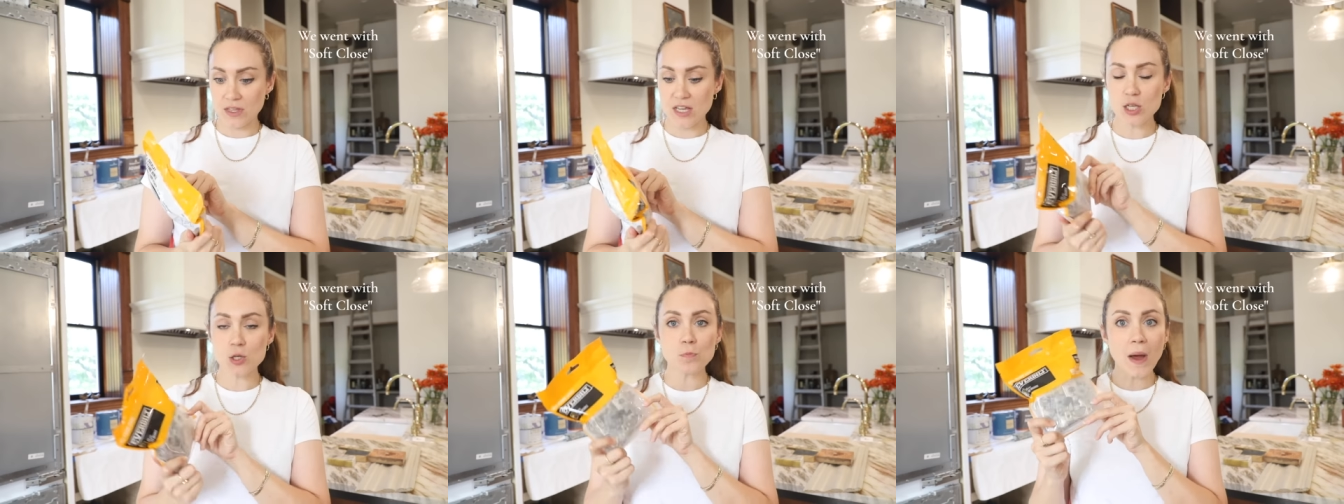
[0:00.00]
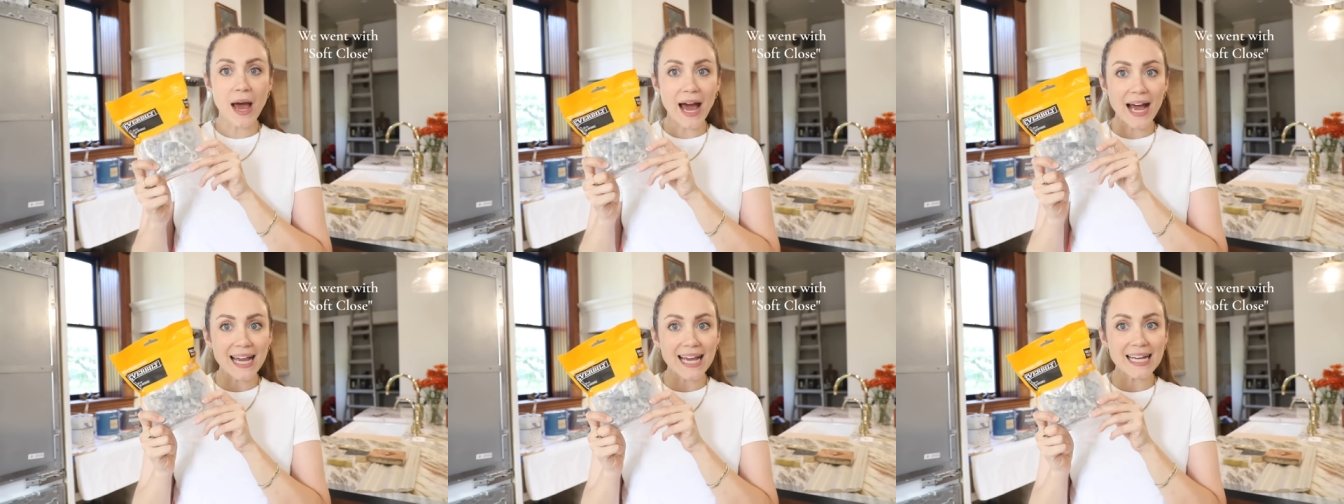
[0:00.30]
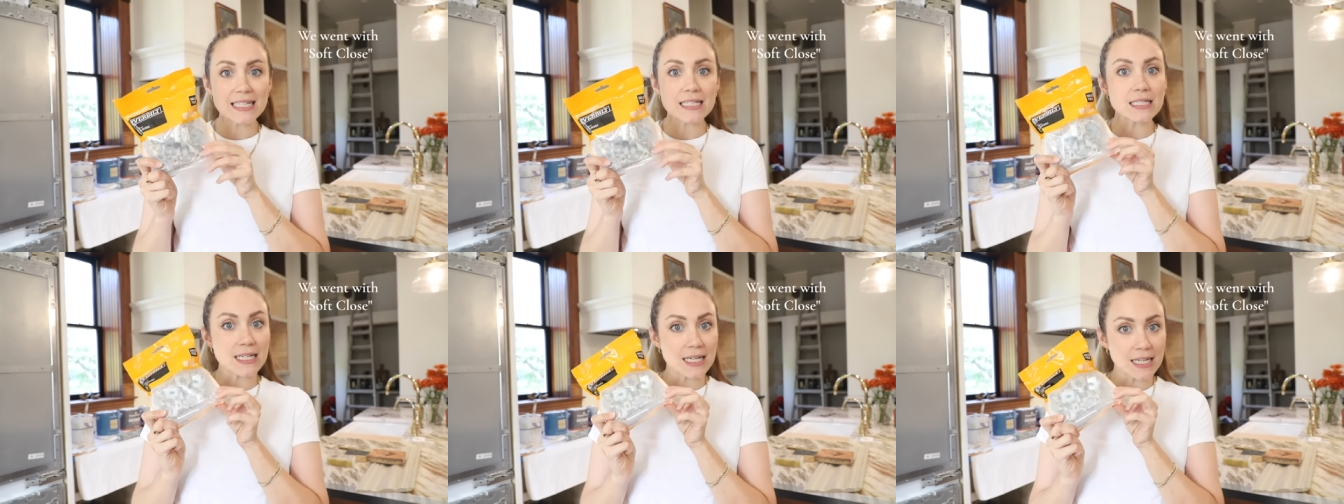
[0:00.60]
This pack
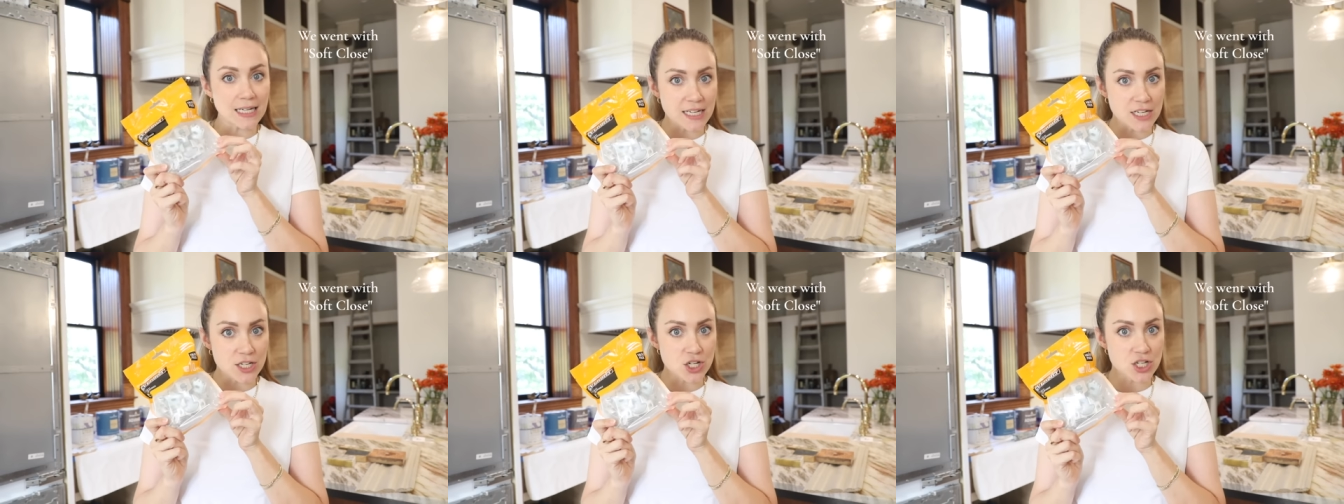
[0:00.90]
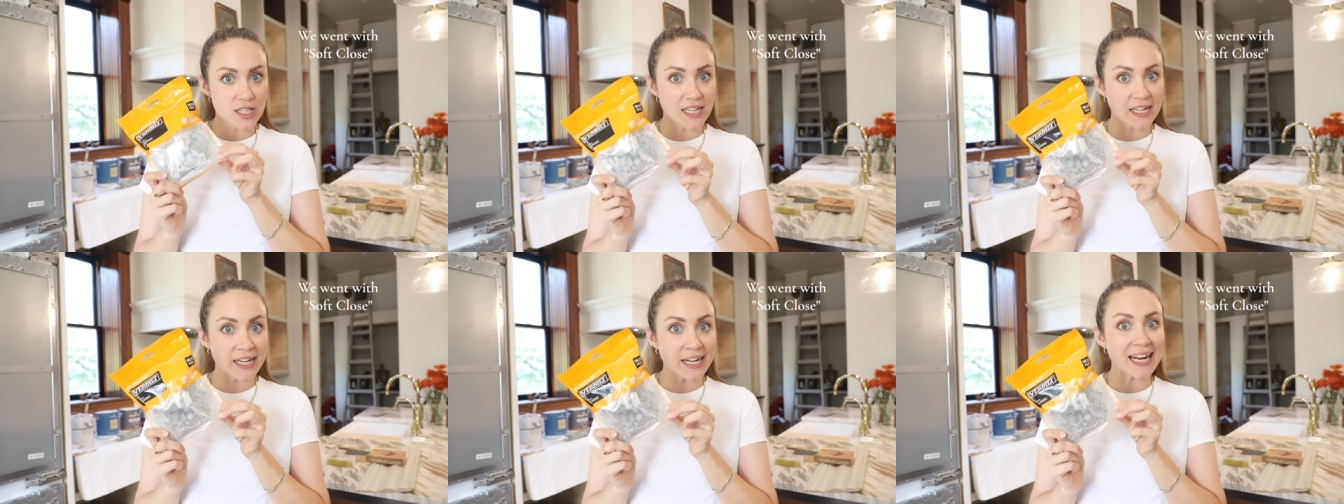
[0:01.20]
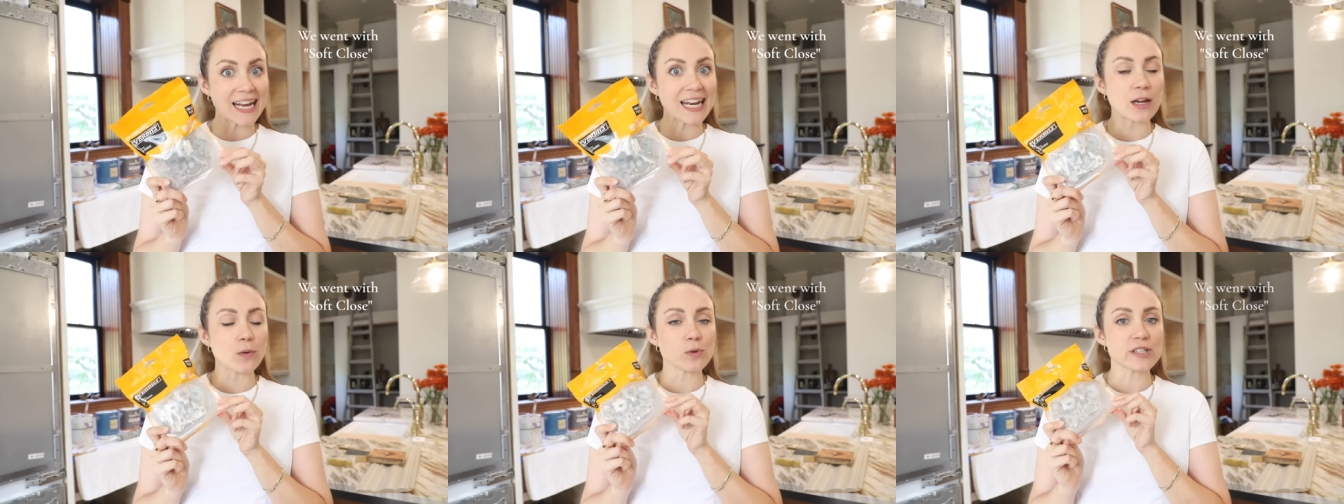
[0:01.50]
has ten hinges in it,
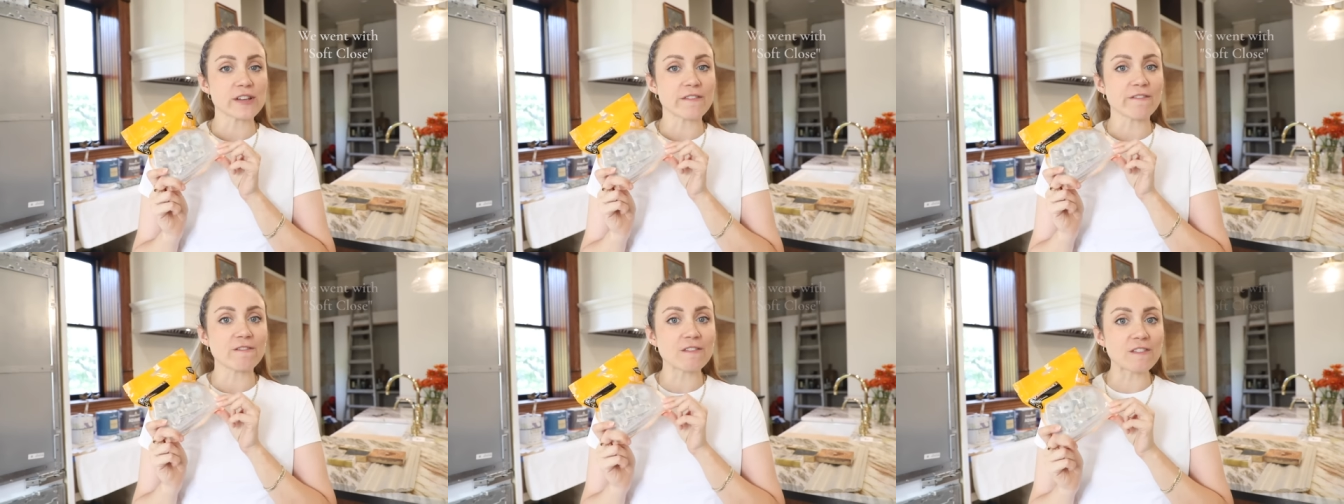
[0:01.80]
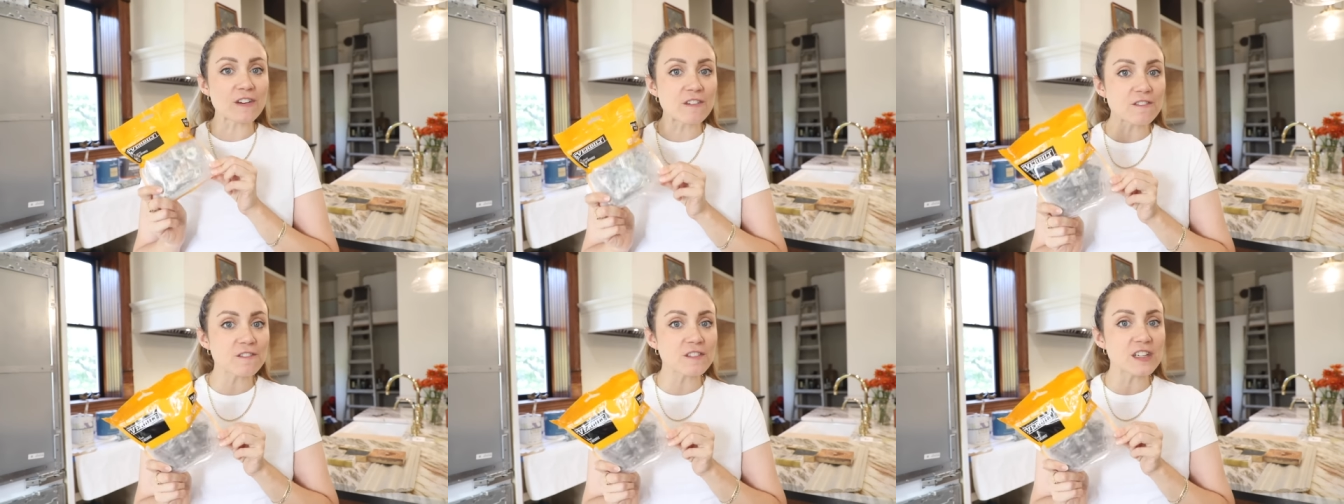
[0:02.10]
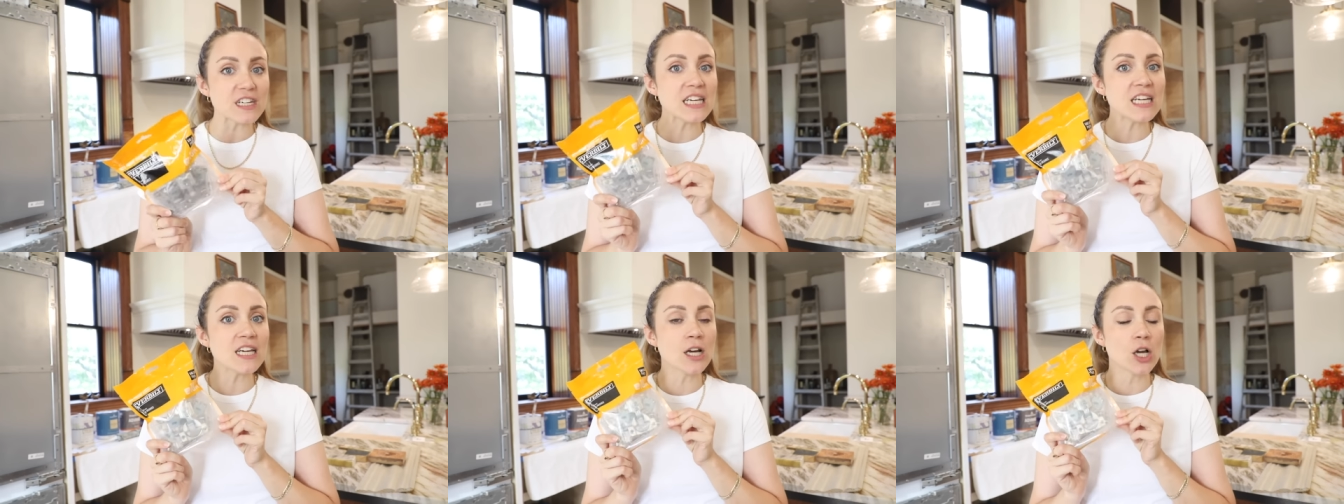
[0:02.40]
and it was
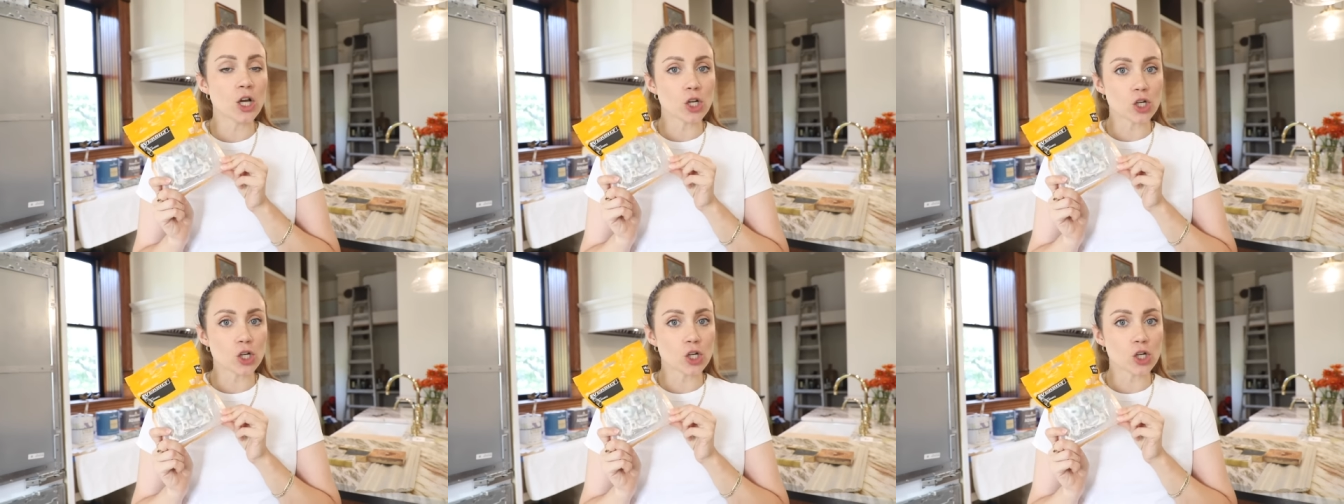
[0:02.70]
fifty